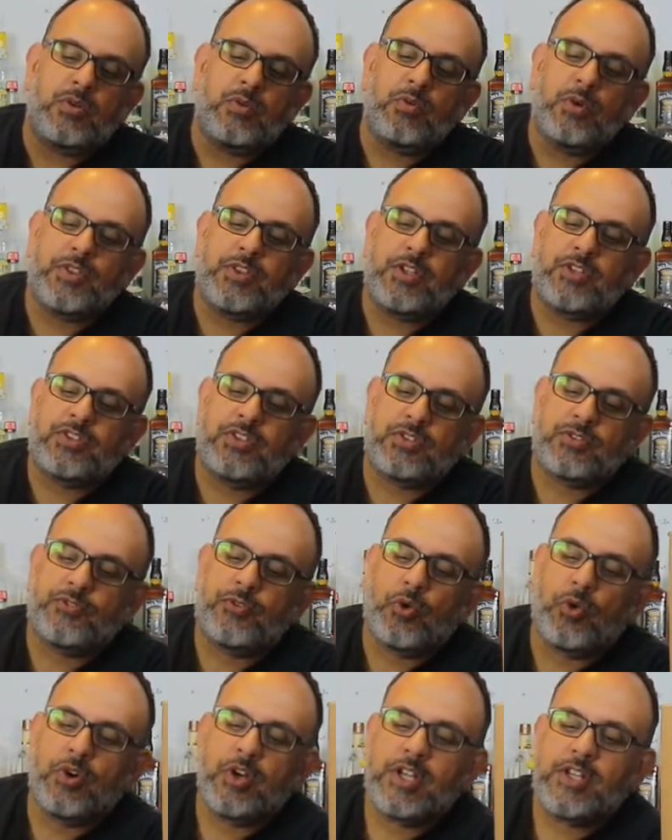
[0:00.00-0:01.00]
what this is
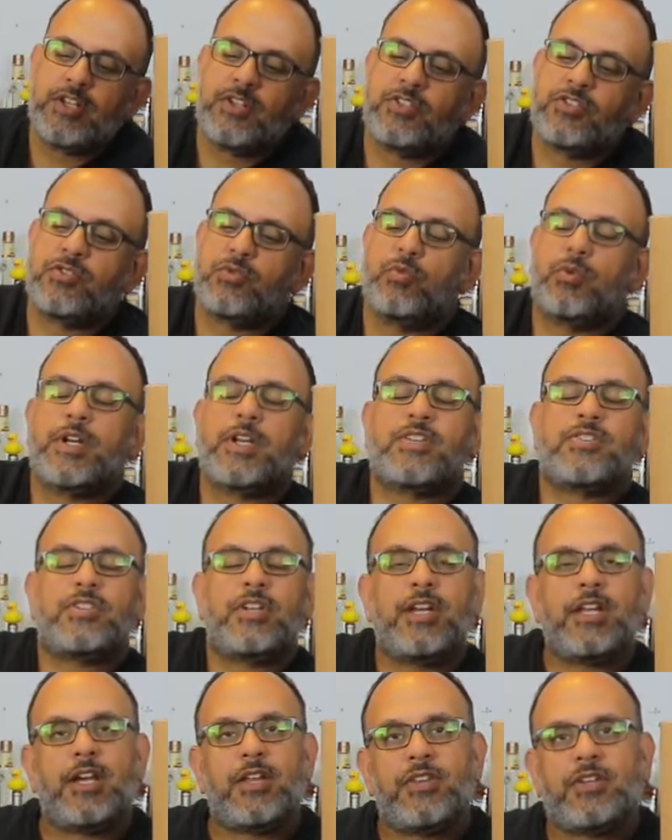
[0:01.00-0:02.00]
for is when it's
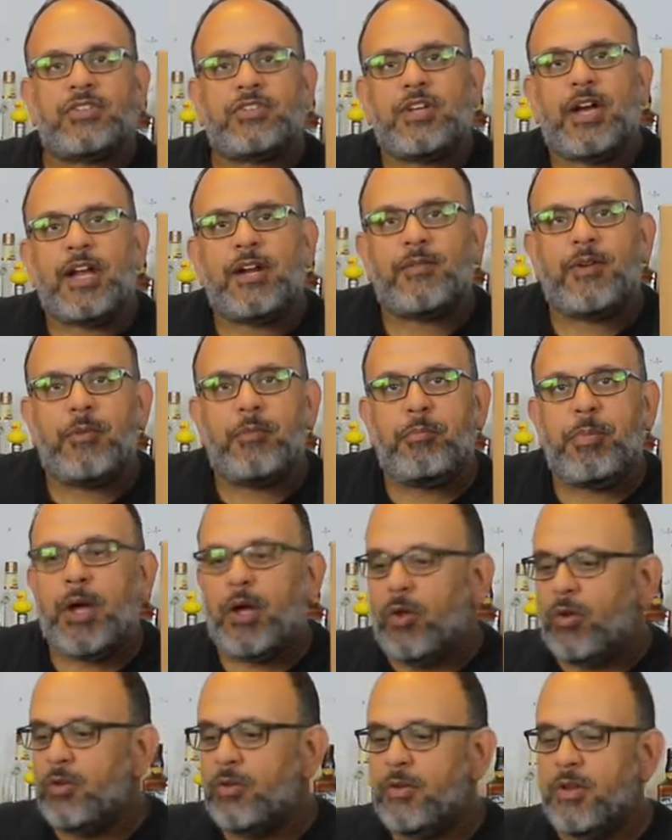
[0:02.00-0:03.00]
sitting on the side of my
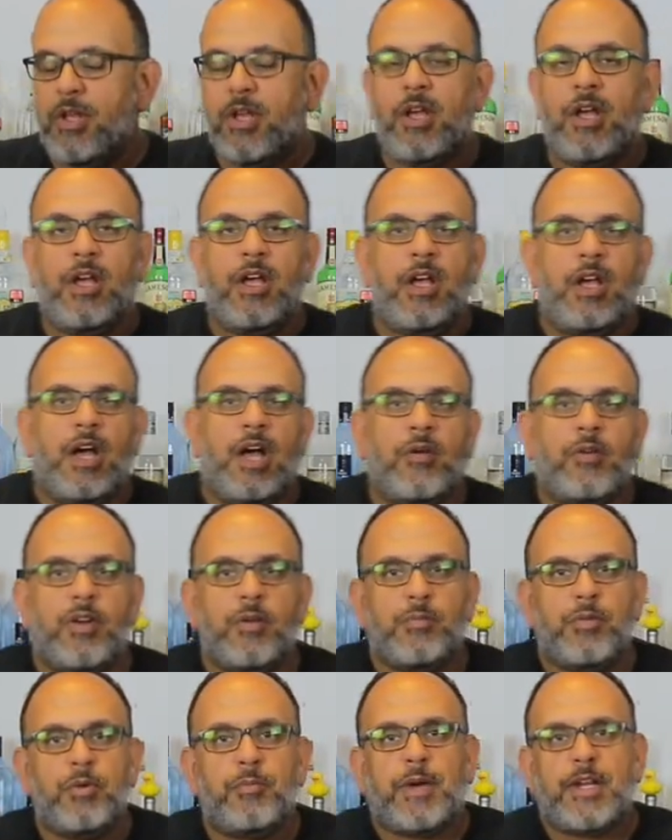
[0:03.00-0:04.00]
belt, I'm
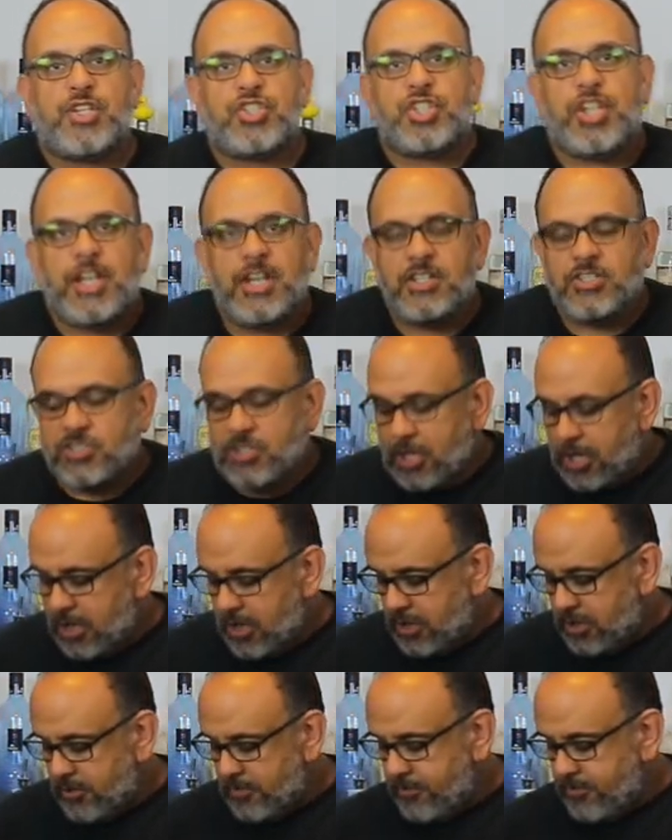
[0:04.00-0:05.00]
going to put my
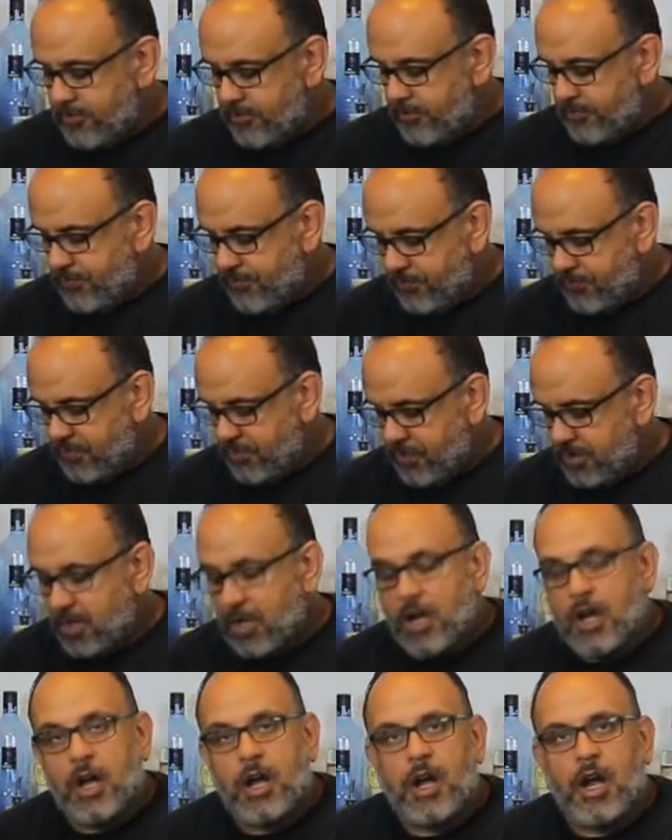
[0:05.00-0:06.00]
chainsaw
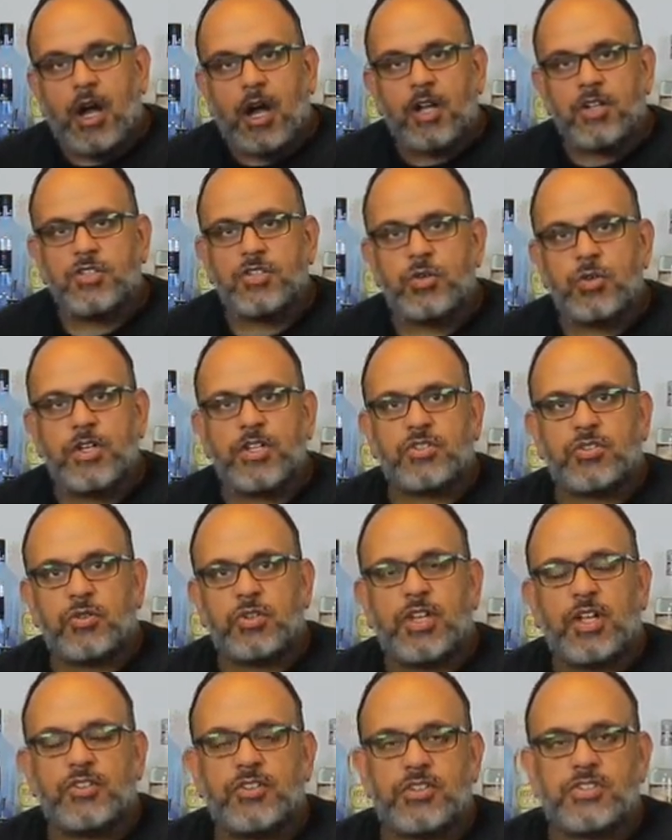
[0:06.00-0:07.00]
onto it so
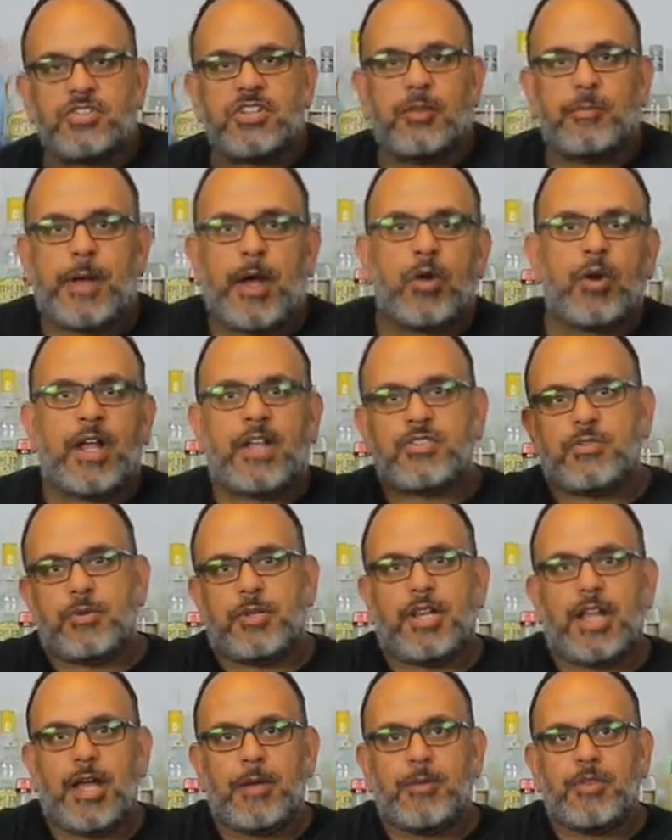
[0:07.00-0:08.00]
it doesn't slip out as I'm
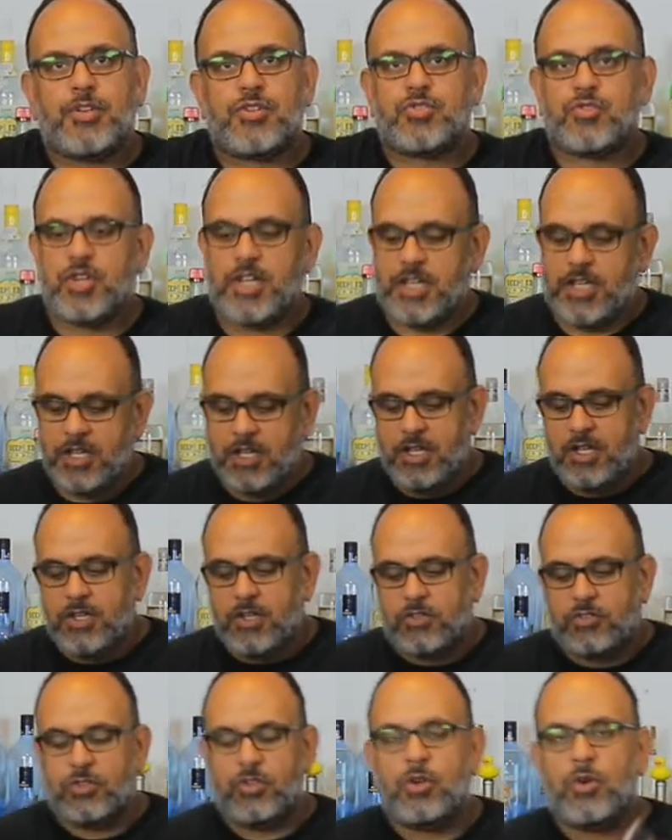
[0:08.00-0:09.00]
climbing the tree.
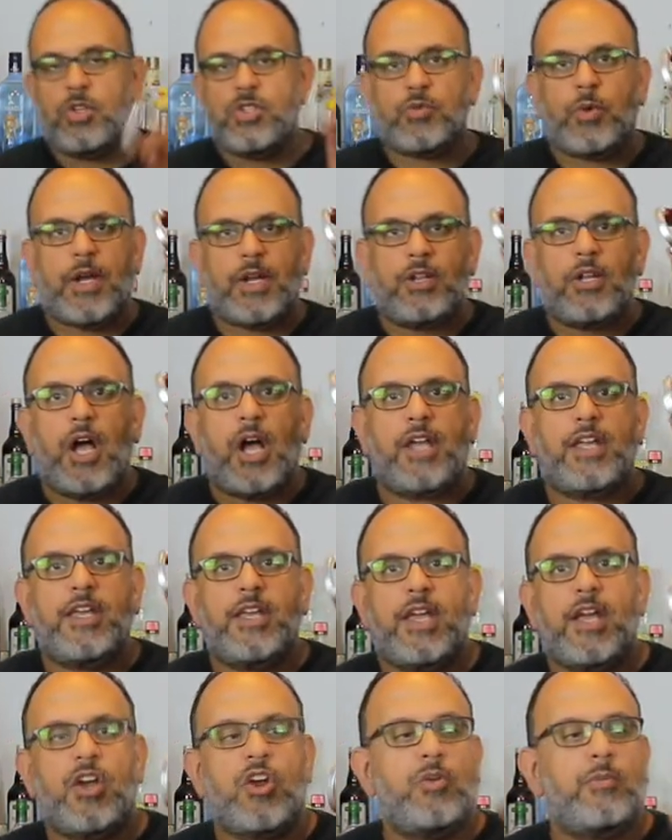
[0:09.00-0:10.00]
So you always want locking
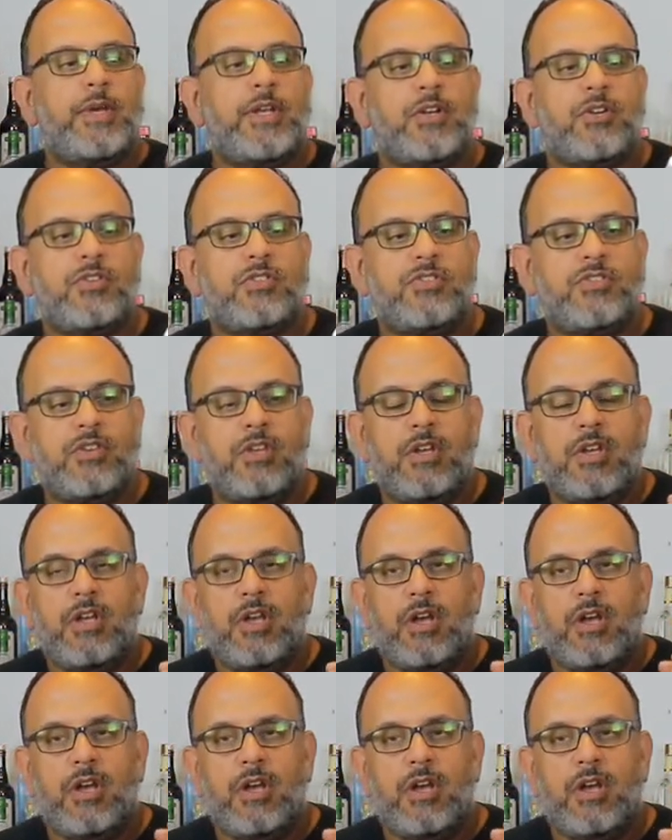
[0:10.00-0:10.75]
carabiners